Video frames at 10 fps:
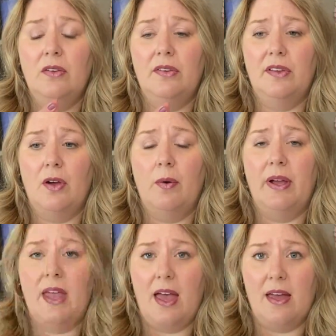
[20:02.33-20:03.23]
So
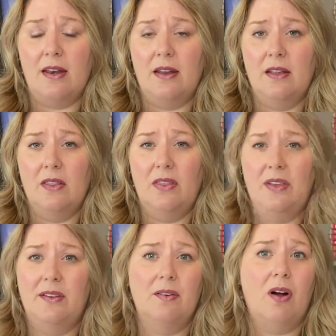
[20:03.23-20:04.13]
again,
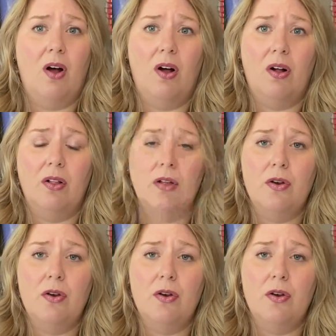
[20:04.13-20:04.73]
these are all